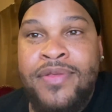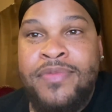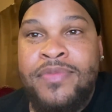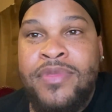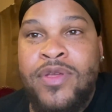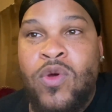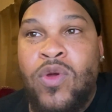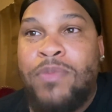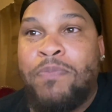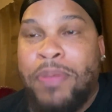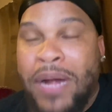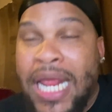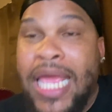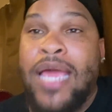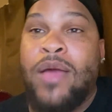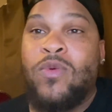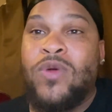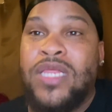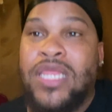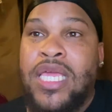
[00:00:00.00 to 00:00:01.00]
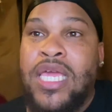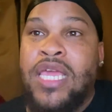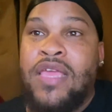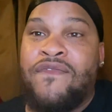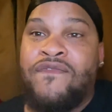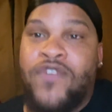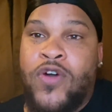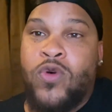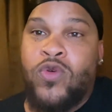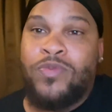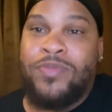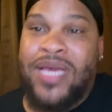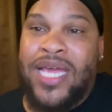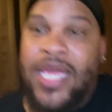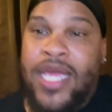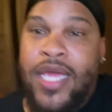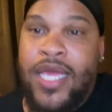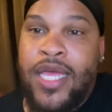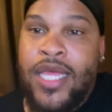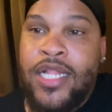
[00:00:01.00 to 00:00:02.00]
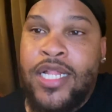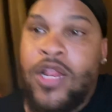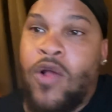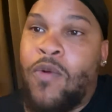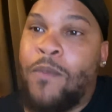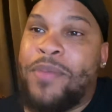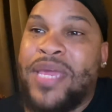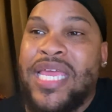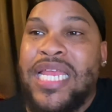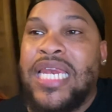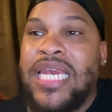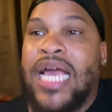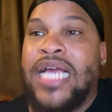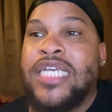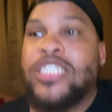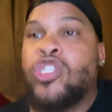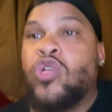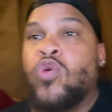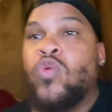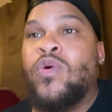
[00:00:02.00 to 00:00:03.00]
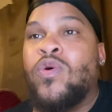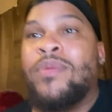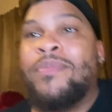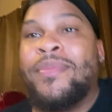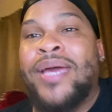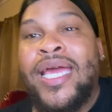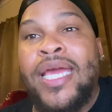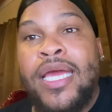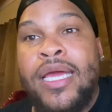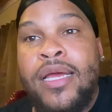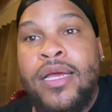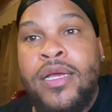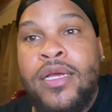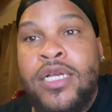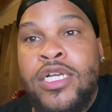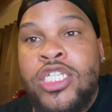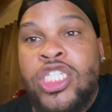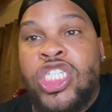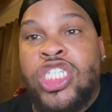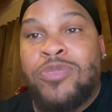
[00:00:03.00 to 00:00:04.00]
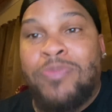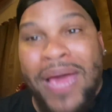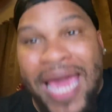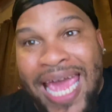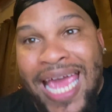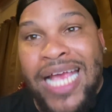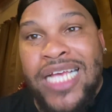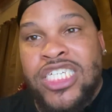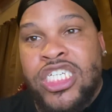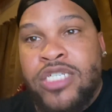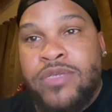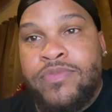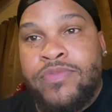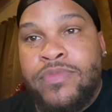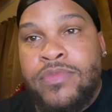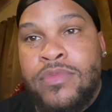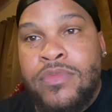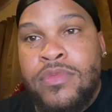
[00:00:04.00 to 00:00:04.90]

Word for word: Quit playing with these folks, man. Don't be nice to him, man. Smash him.